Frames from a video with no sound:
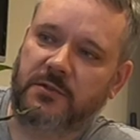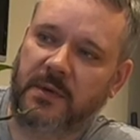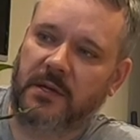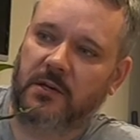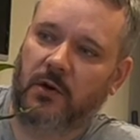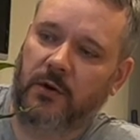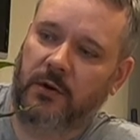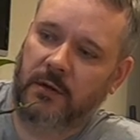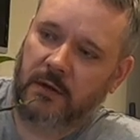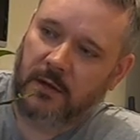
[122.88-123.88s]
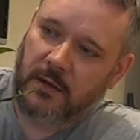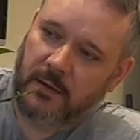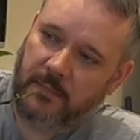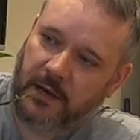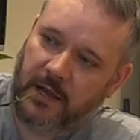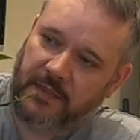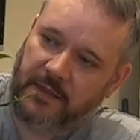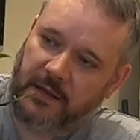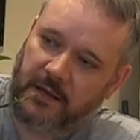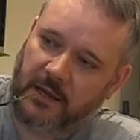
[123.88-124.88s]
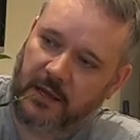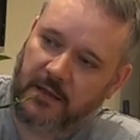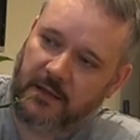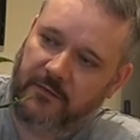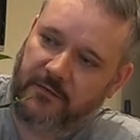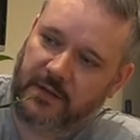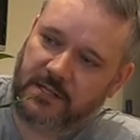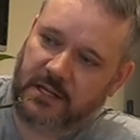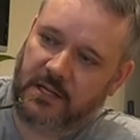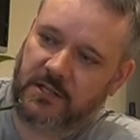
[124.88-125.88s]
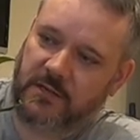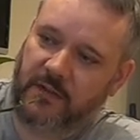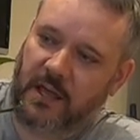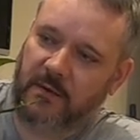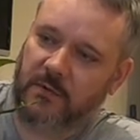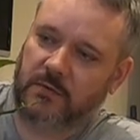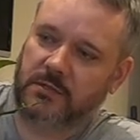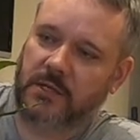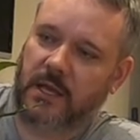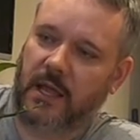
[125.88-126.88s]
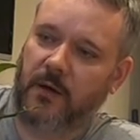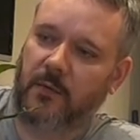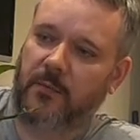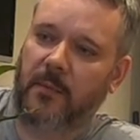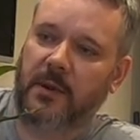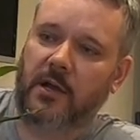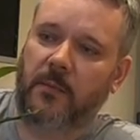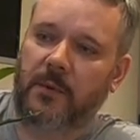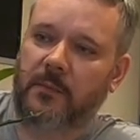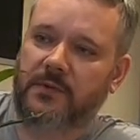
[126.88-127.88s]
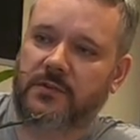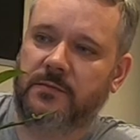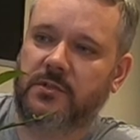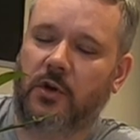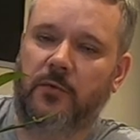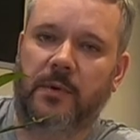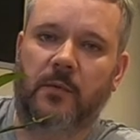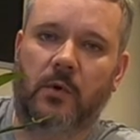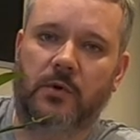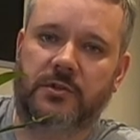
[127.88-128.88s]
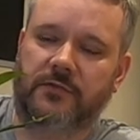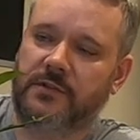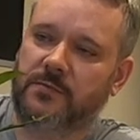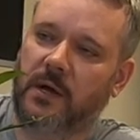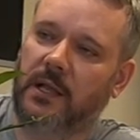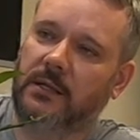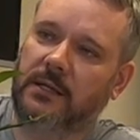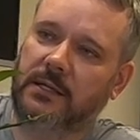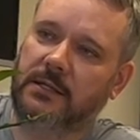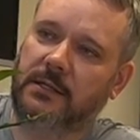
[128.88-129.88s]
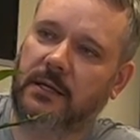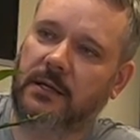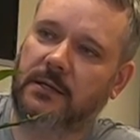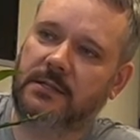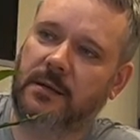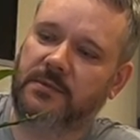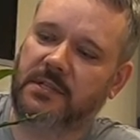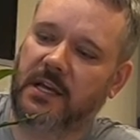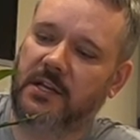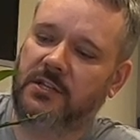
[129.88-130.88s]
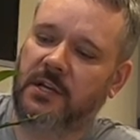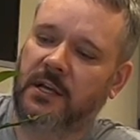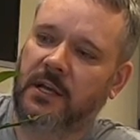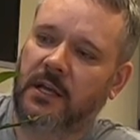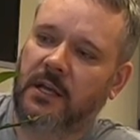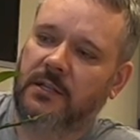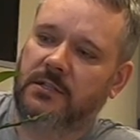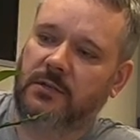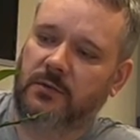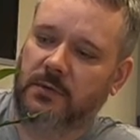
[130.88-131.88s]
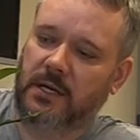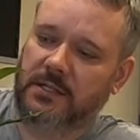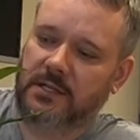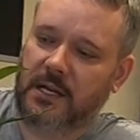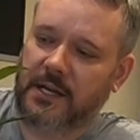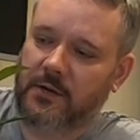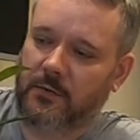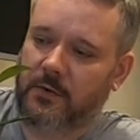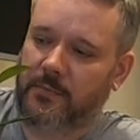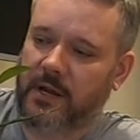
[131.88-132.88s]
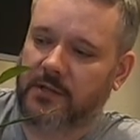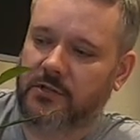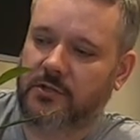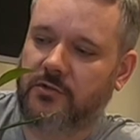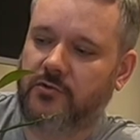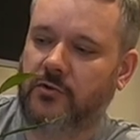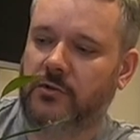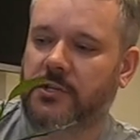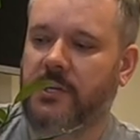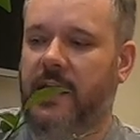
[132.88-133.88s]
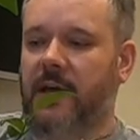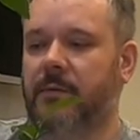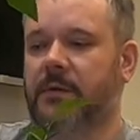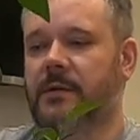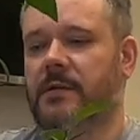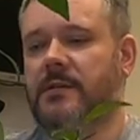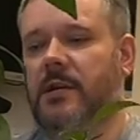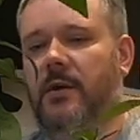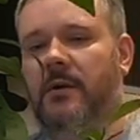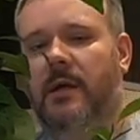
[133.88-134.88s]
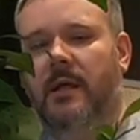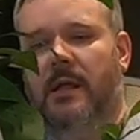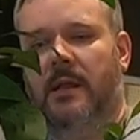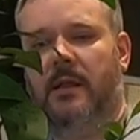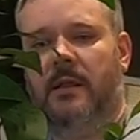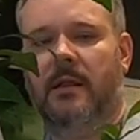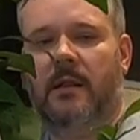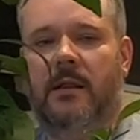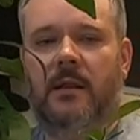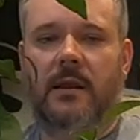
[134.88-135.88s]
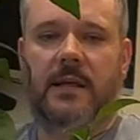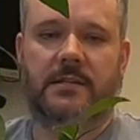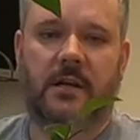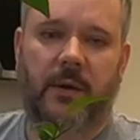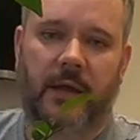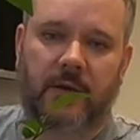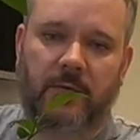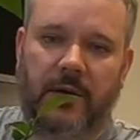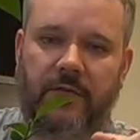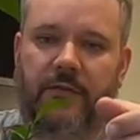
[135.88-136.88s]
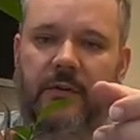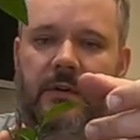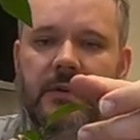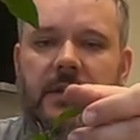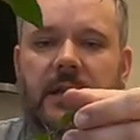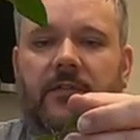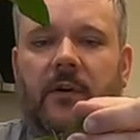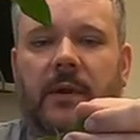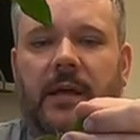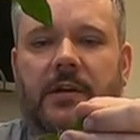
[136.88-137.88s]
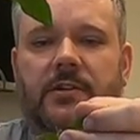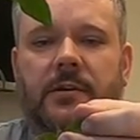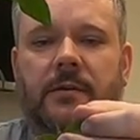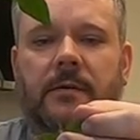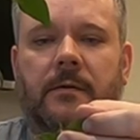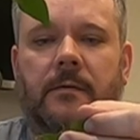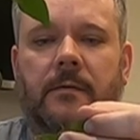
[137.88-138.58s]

has been done by the uh, the infestation of the animals. Uh, we'll probably come in with some soapy water as well at, at some stage to uh, to clean all the branch structure down. So let's go ahead with defoliation.